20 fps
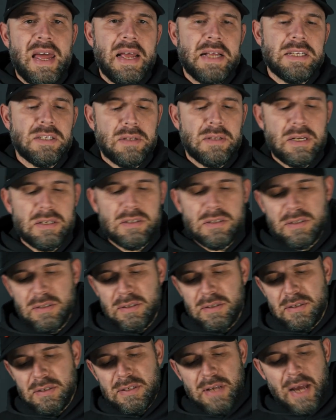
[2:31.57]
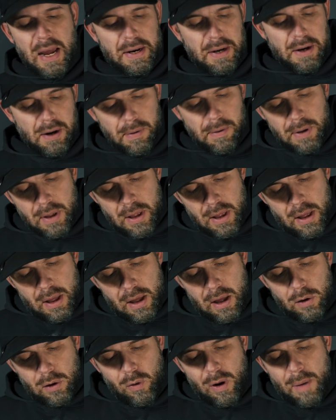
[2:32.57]
A's on the side here.
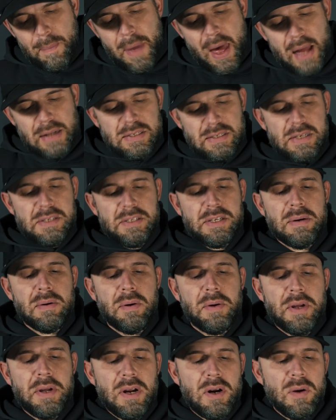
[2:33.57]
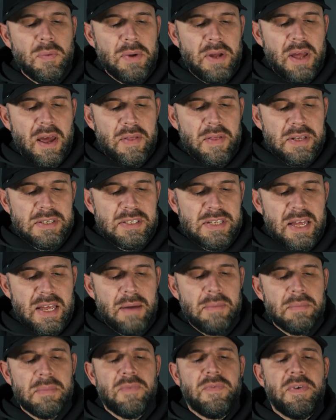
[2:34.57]
Uh, going back to the zero here, we have the
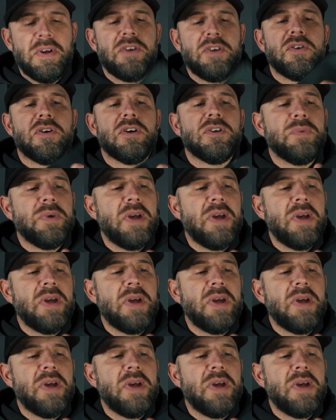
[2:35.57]
same features.